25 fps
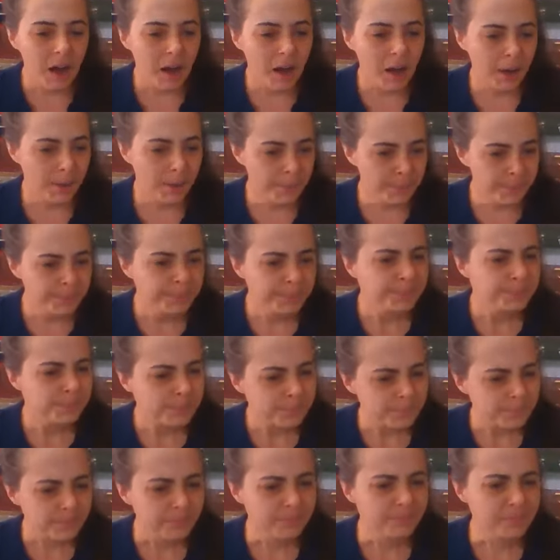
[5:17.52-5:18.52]
So
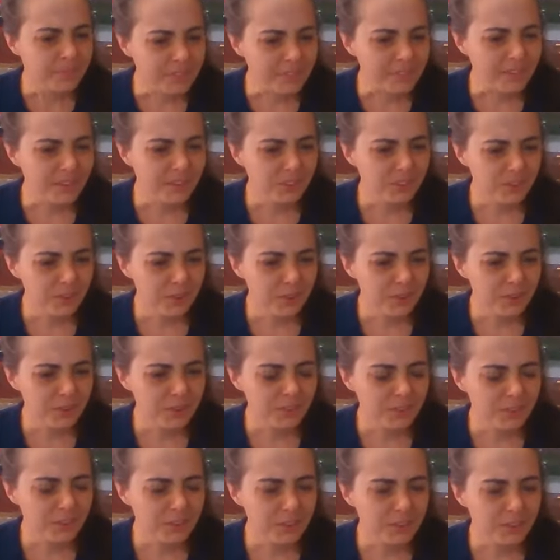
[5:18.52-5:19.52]

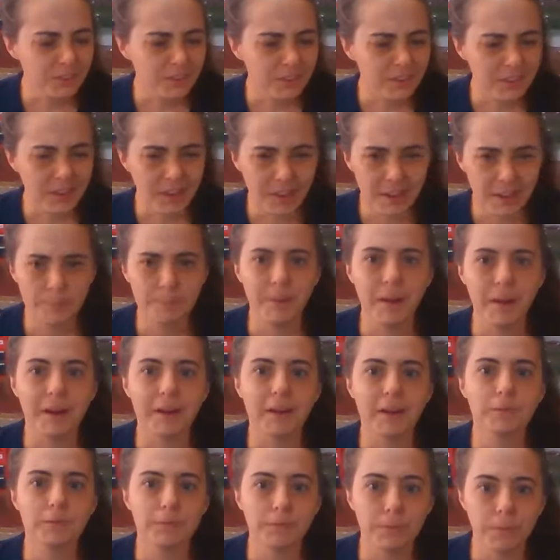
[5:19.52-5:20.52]
there's a lot of
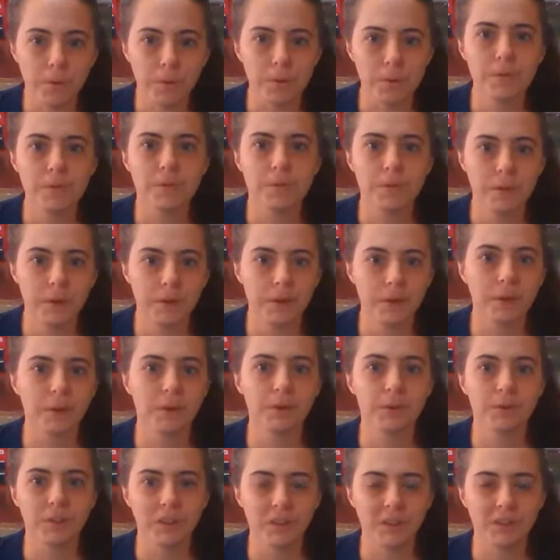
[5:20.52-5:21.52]
back and forth that
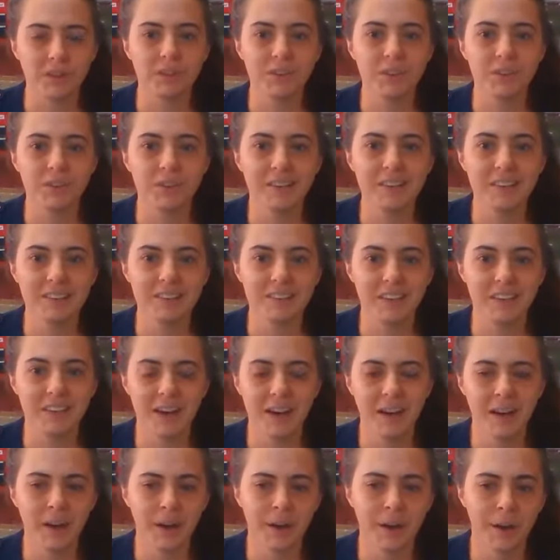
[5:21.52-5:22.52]
goes into it.
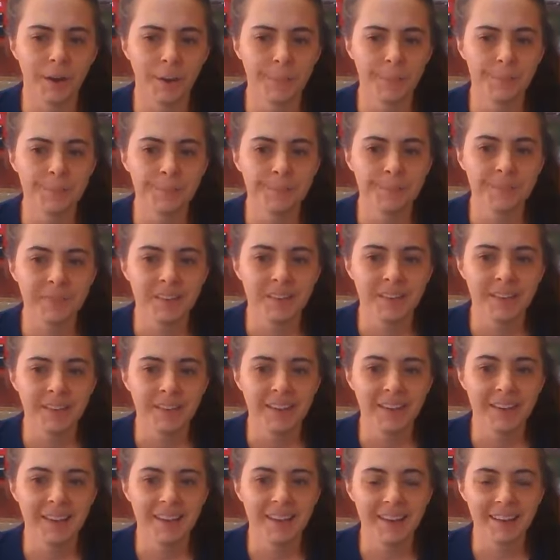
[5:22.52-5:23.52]

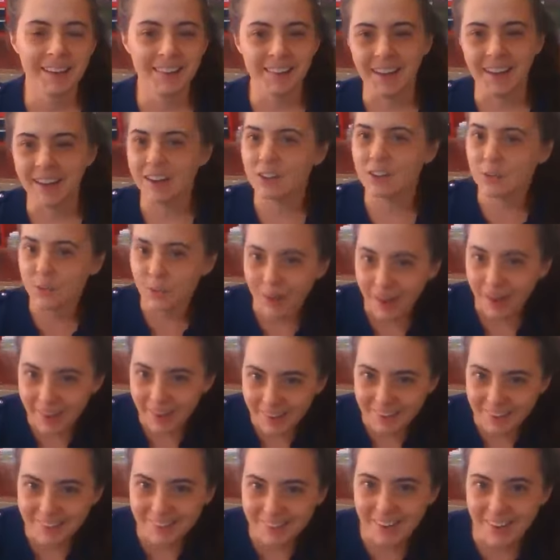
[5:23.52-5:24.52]
And a lot of
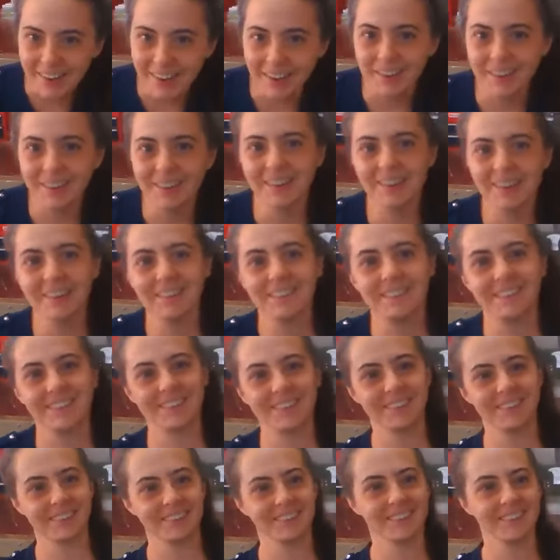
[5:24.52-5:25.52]
trial and error,
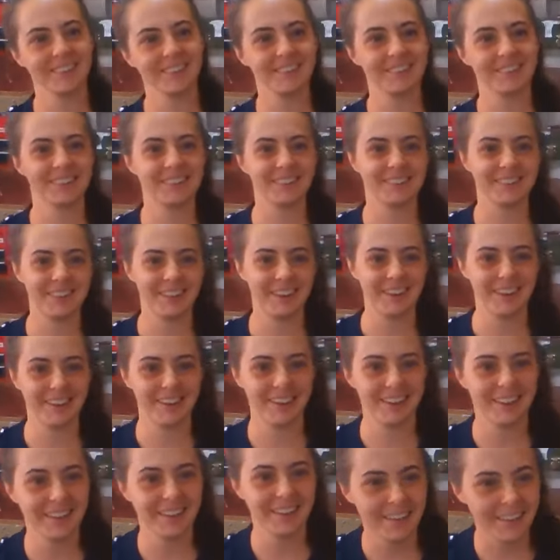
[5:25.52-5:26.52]
which is always
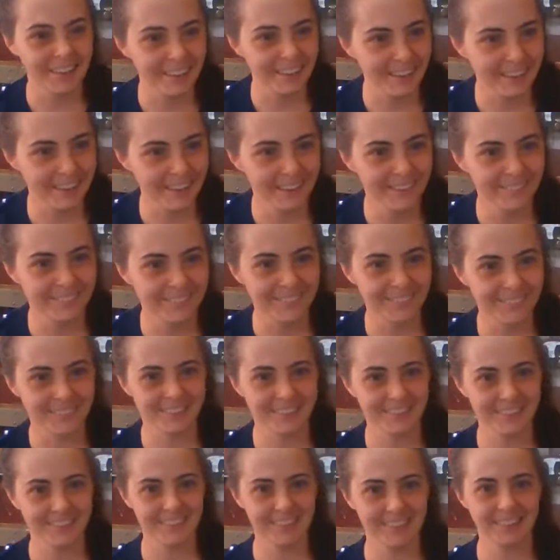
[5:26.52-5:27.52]
exciting. And
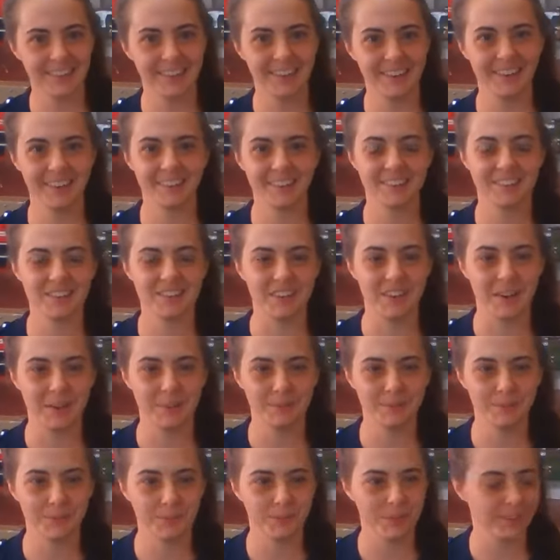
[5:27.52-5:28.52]
fortunately,
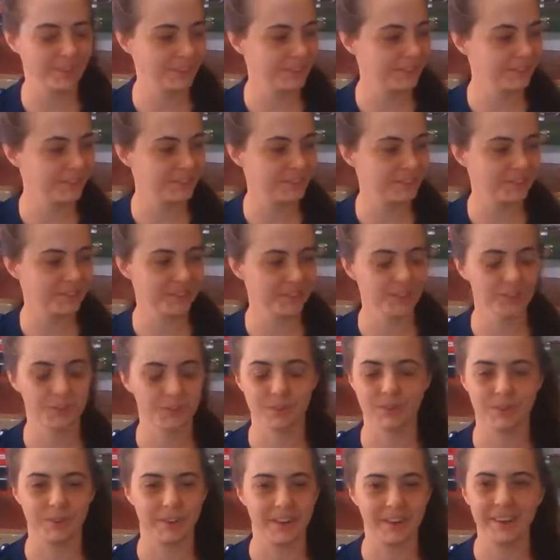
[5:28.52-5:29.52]
James was
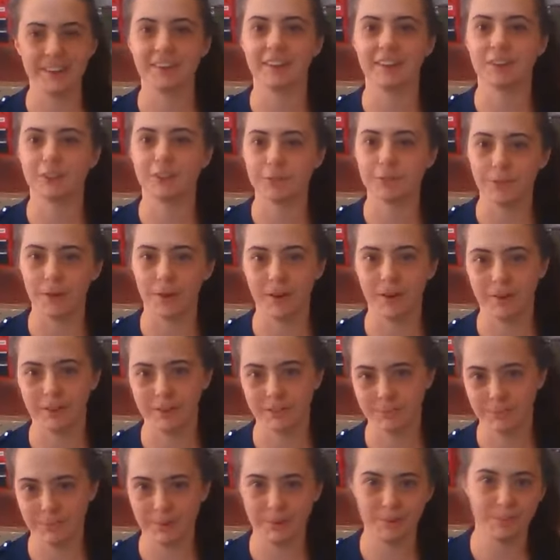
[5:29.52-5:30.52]
great as far
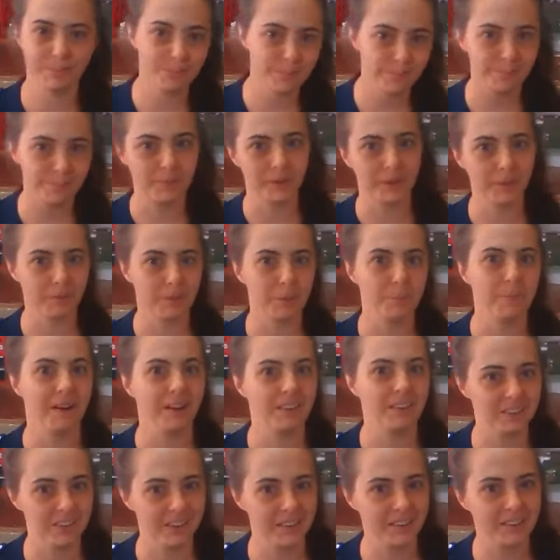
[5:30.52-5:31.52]
as me being able to
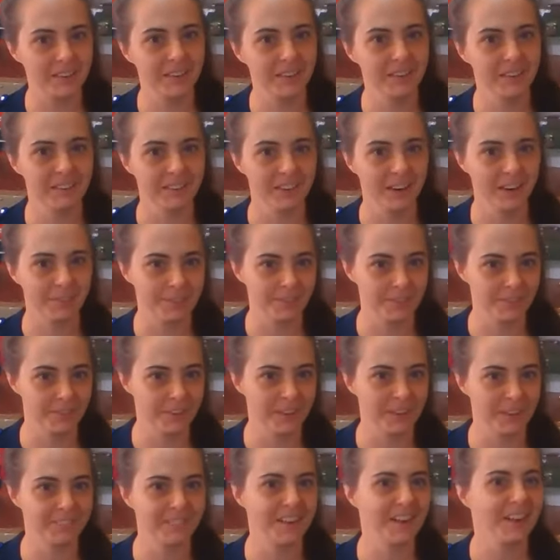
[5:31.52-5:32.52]
bounce ideas off of
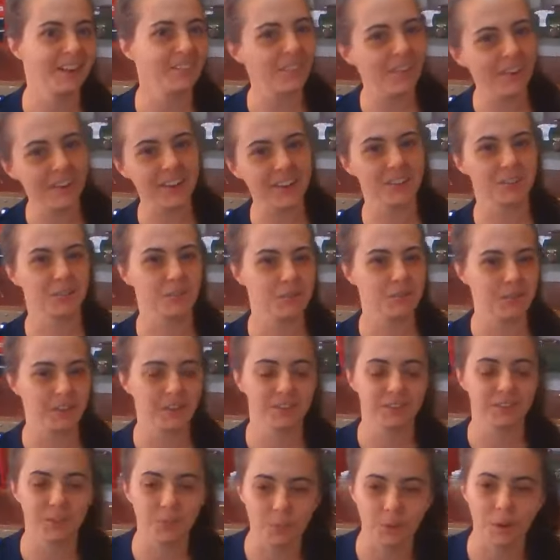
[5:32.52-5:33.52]
them and working through
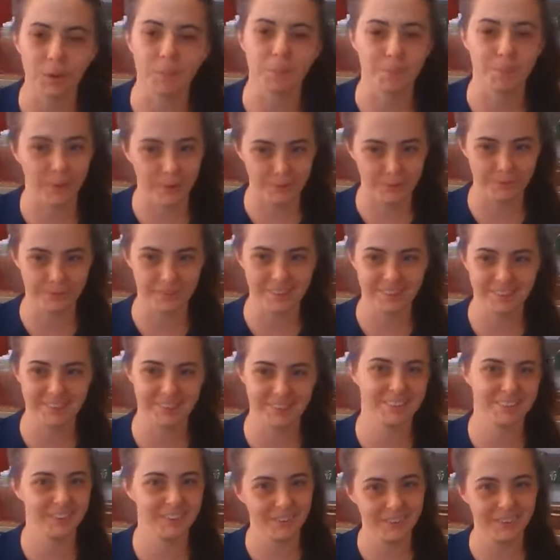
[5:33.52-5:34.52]
things that weren't
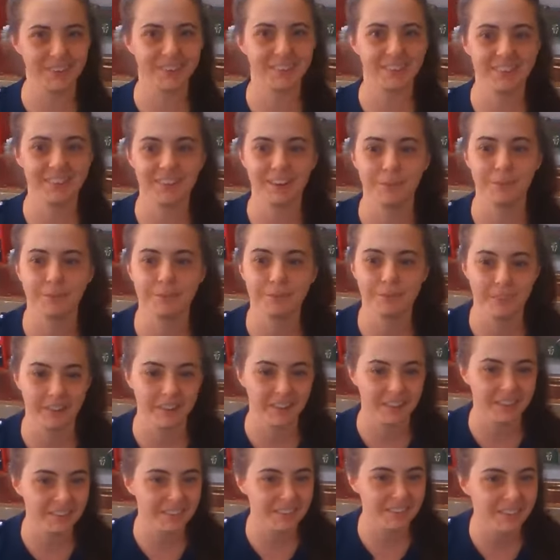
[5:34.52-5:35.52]
perfect until I could get them
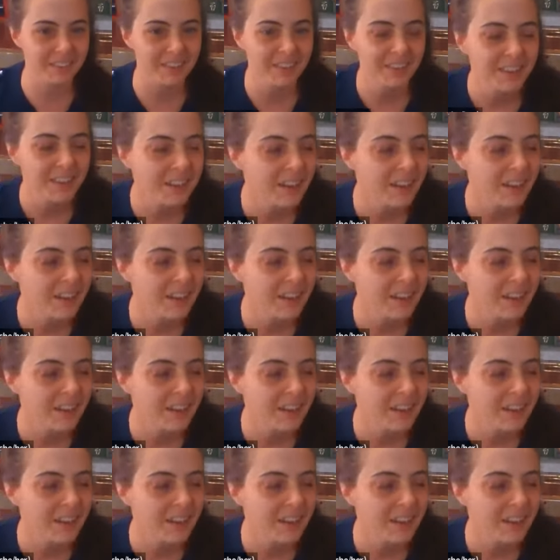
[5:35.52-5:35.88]
fixed.